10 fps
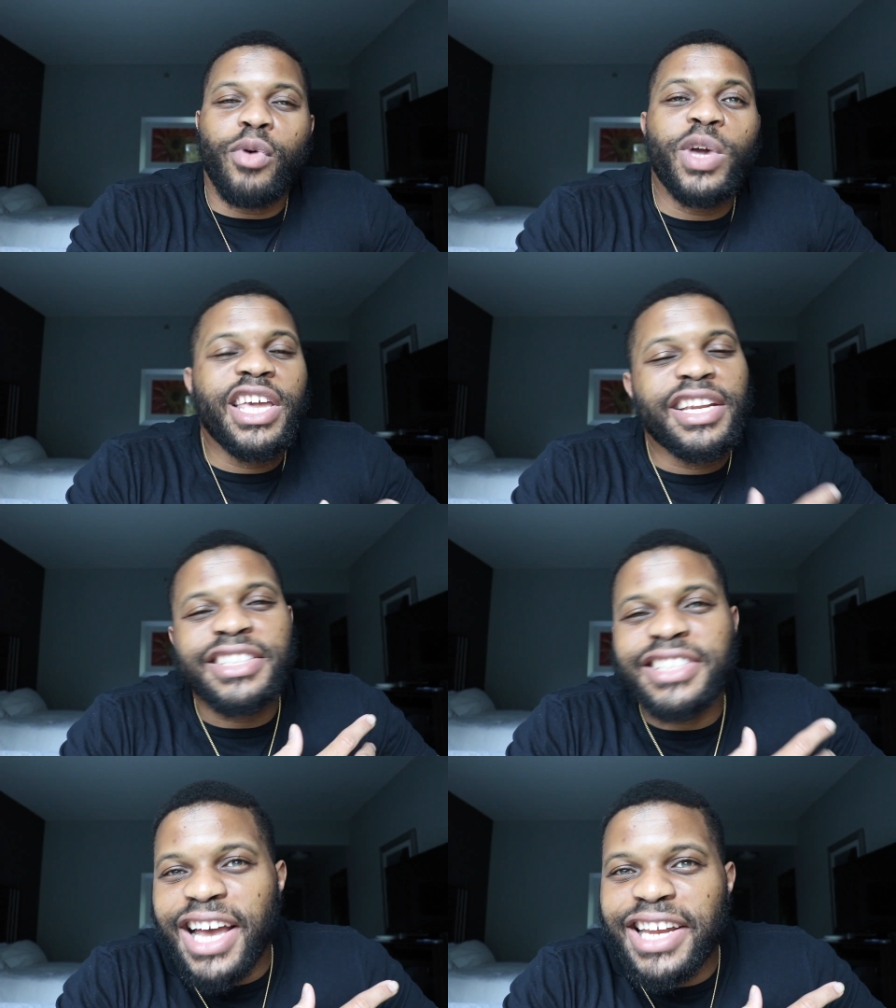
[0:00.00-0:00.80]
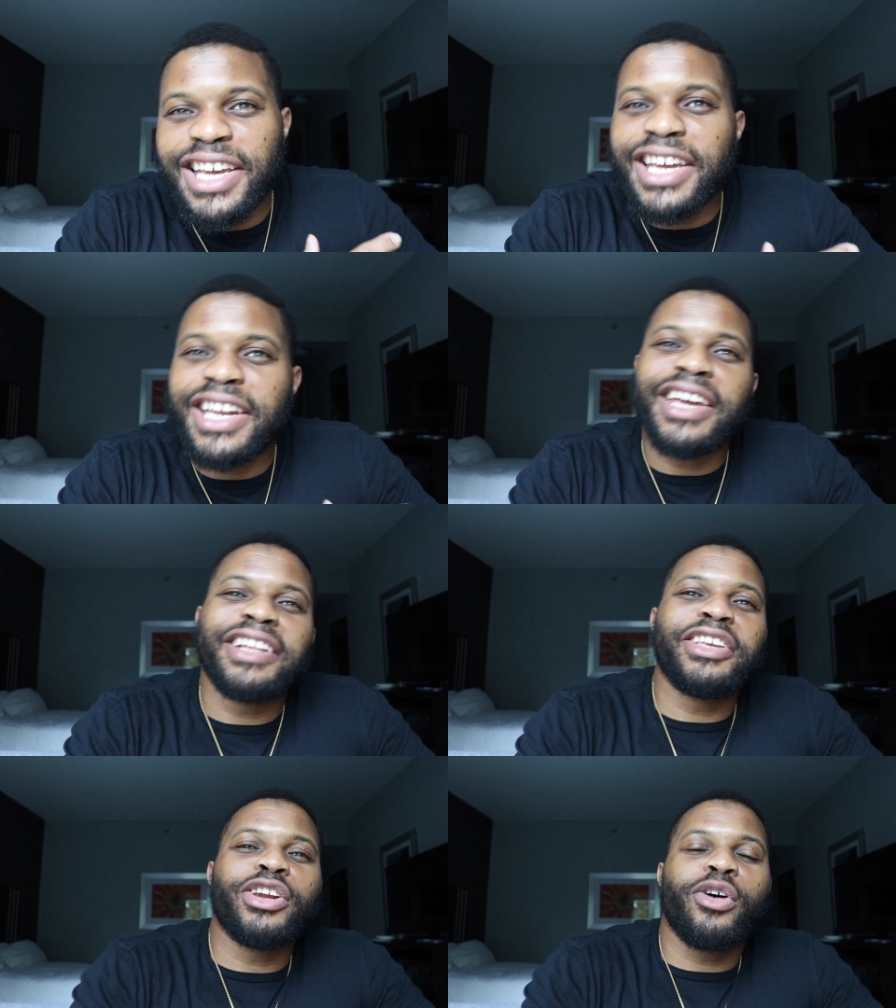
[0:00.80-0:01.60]
When we get excited
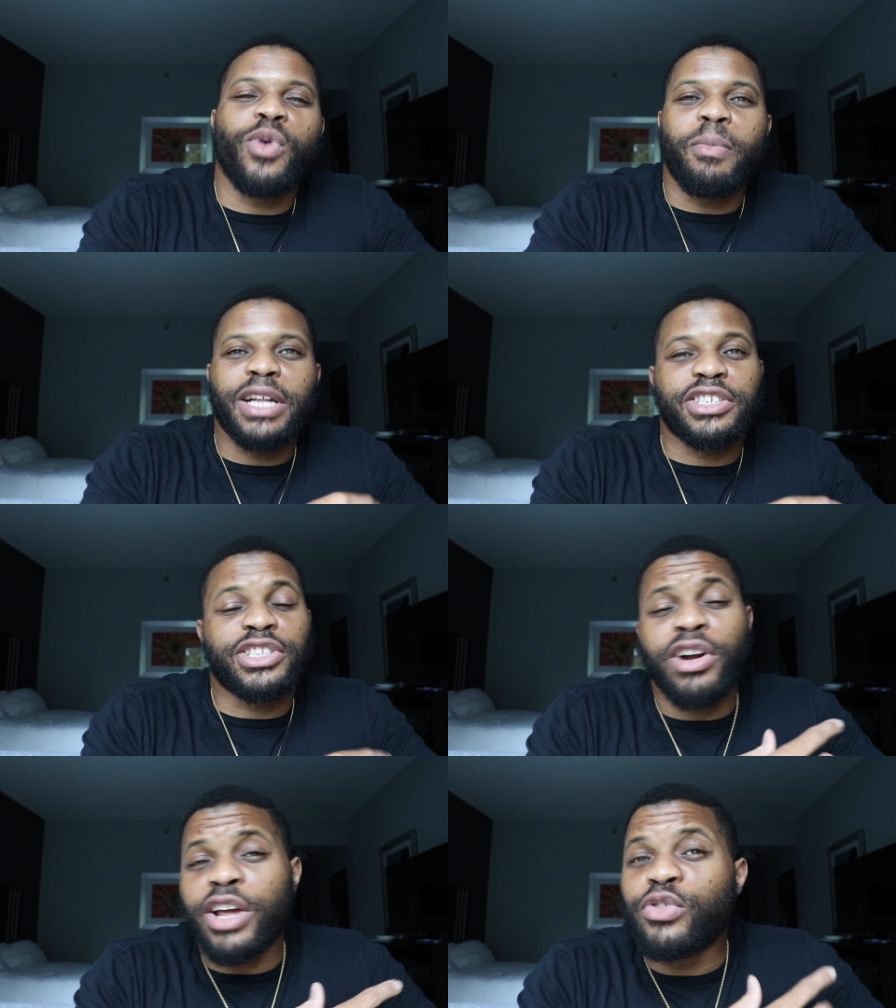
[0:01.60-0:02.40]
and we're about to start